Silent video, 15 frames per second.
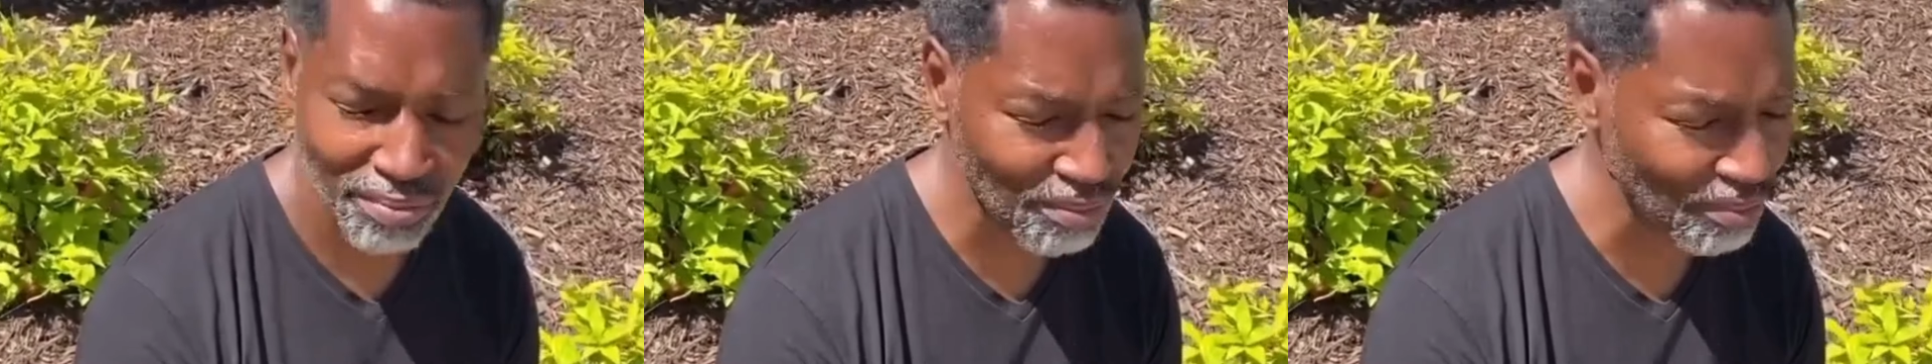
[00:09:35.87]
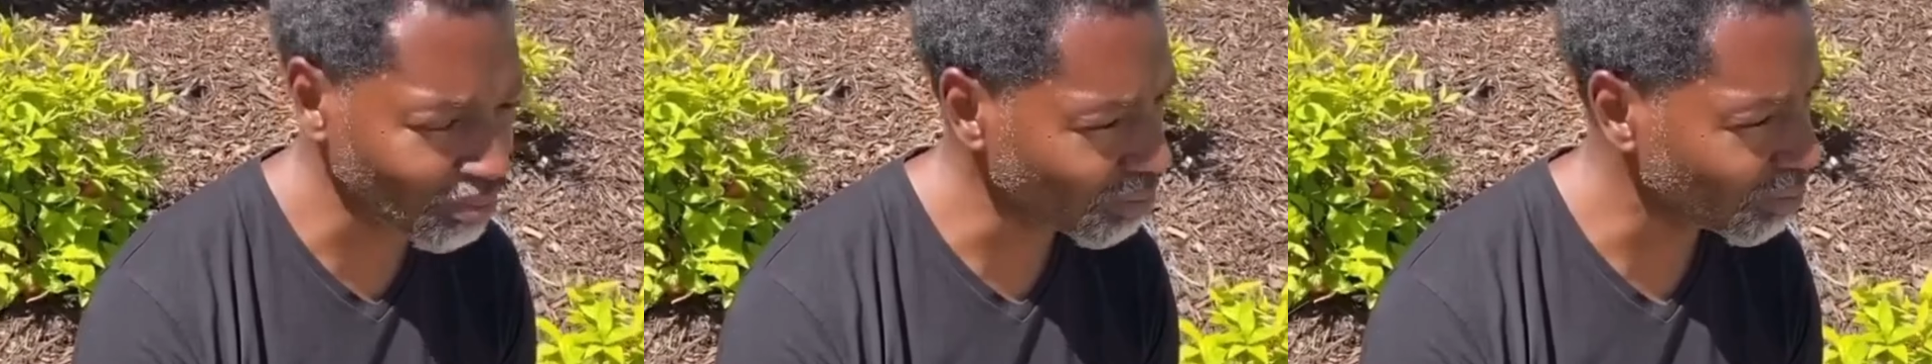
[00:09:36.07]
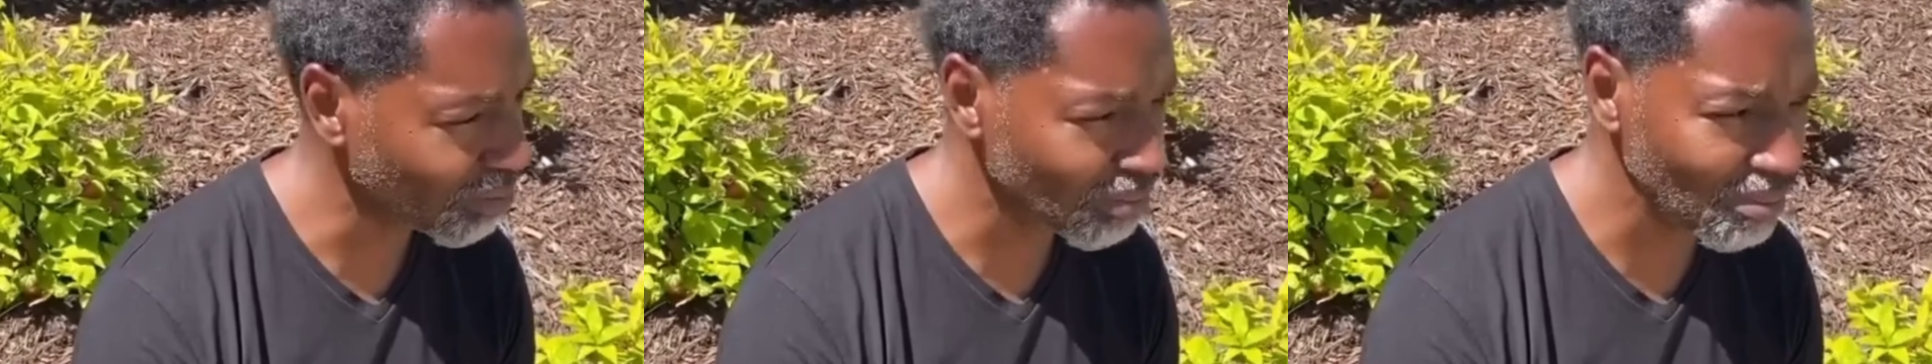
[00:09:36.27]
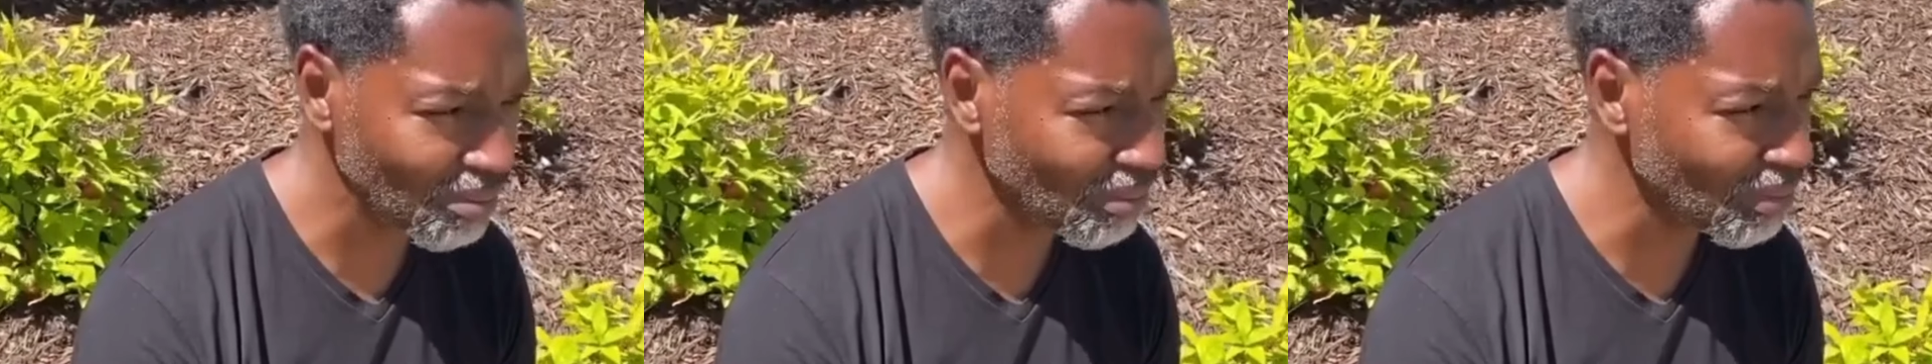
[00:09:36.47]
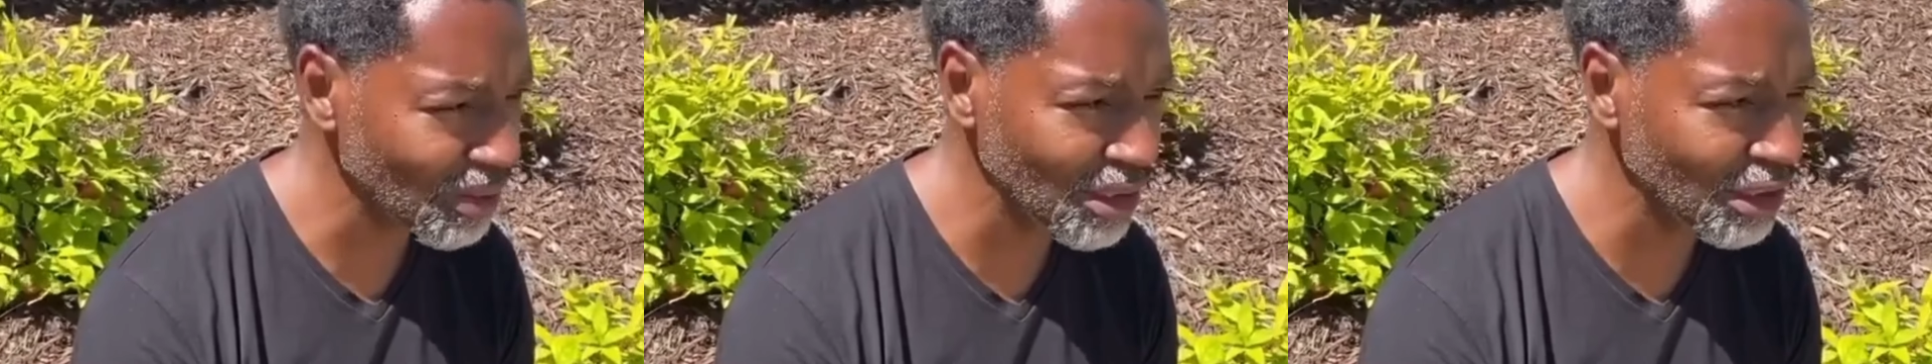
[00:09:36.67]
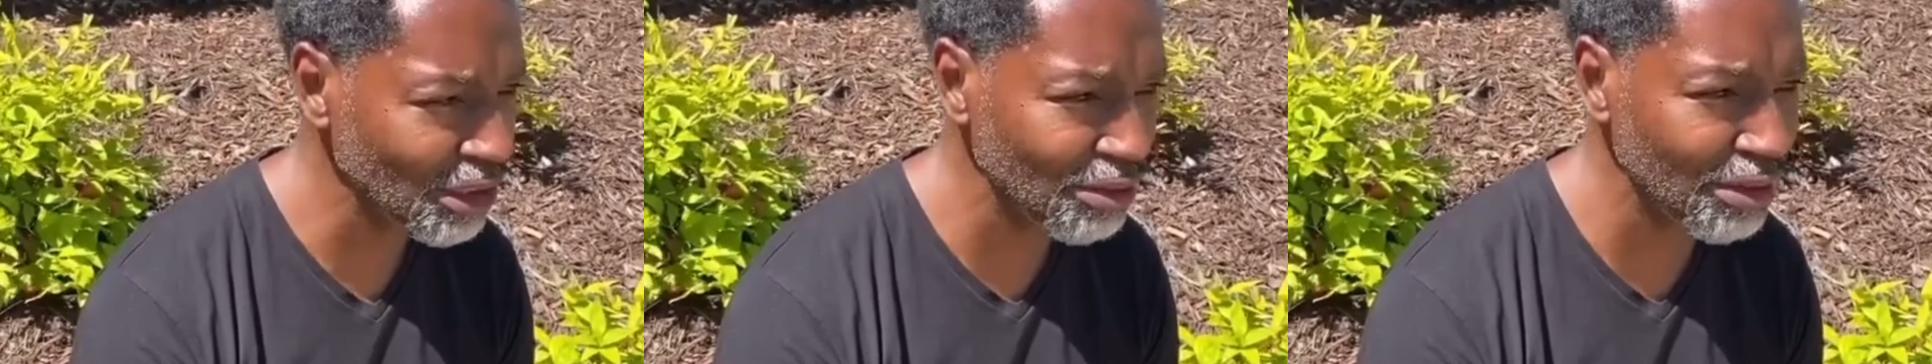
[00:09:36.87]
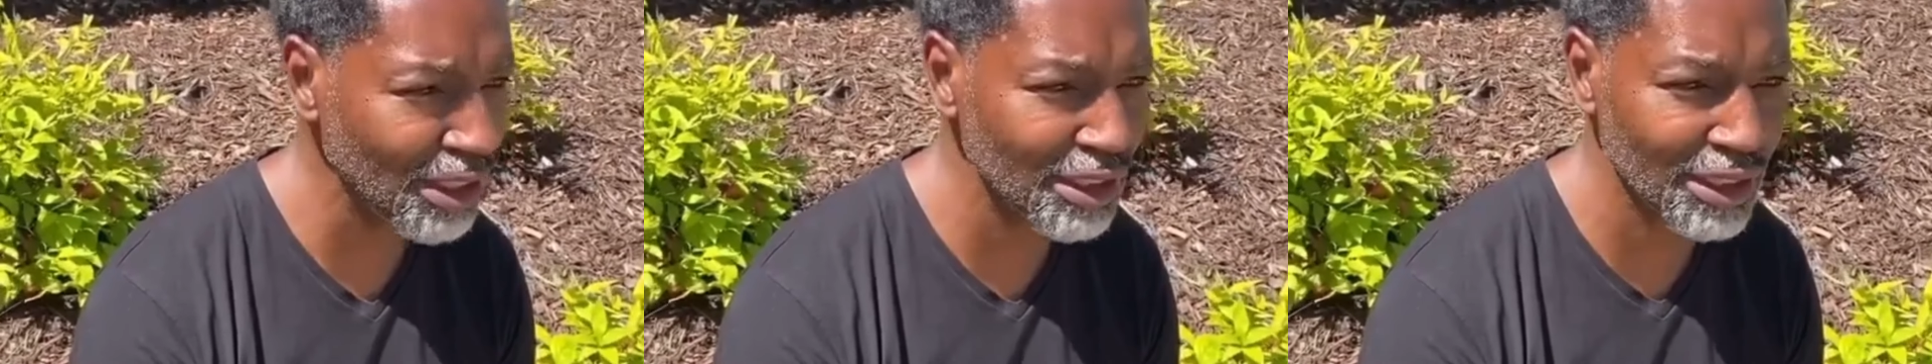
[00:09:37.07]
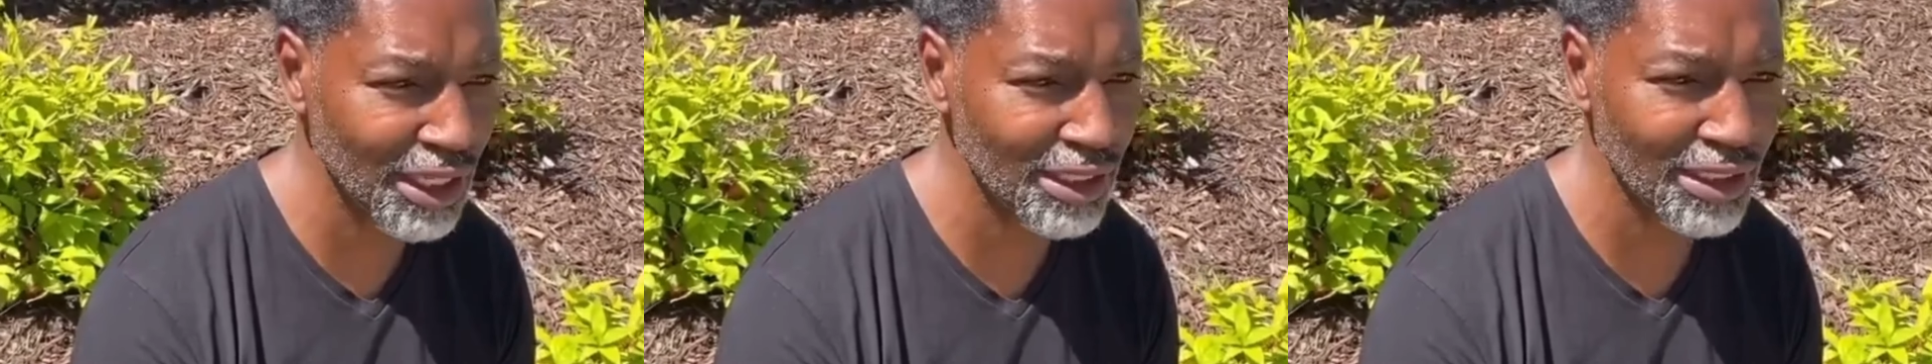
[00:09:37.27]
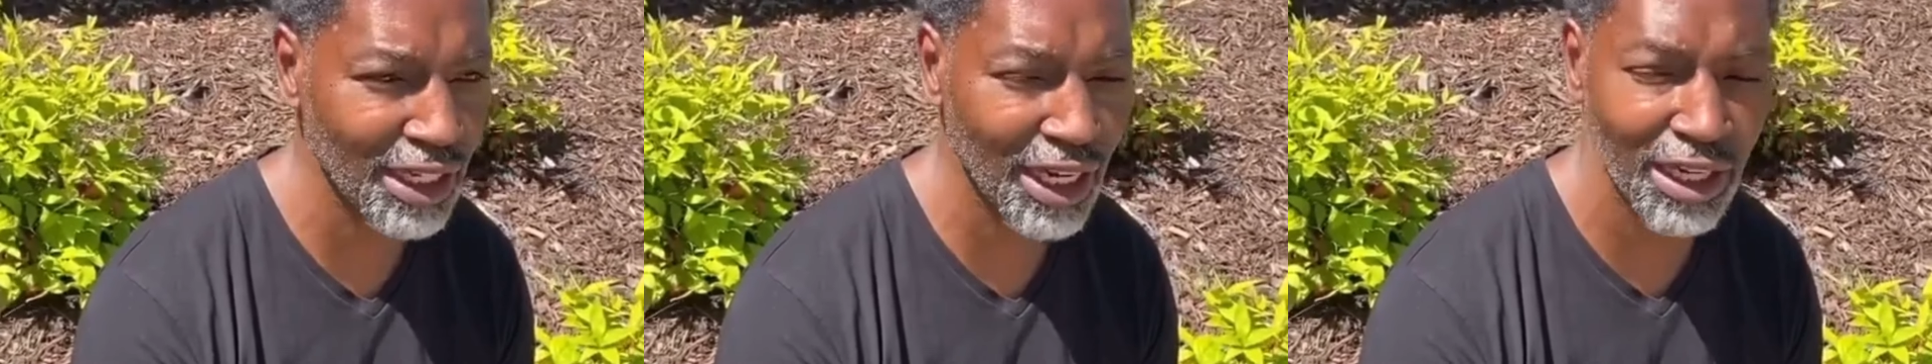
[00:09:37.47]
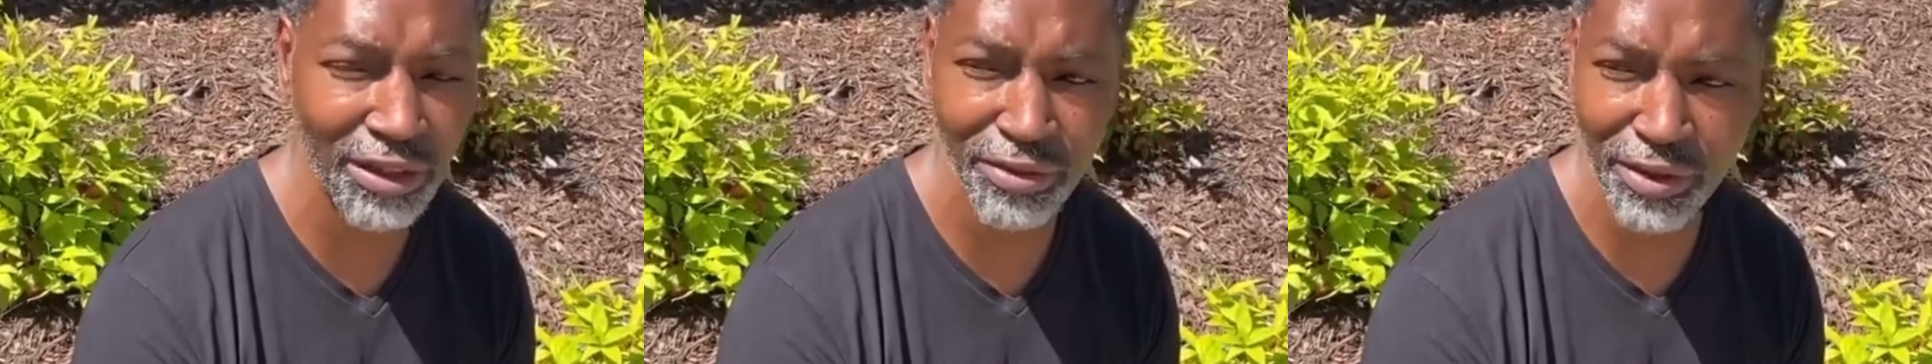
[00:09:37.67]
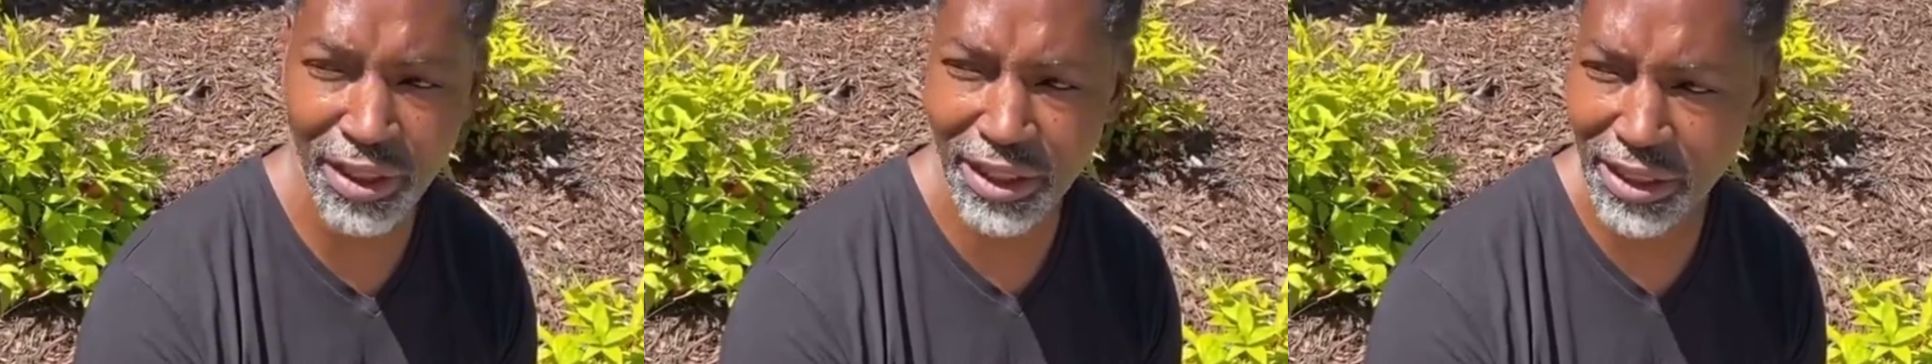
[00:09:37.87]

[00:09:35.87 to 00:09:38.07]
days from when I used to do criminal law.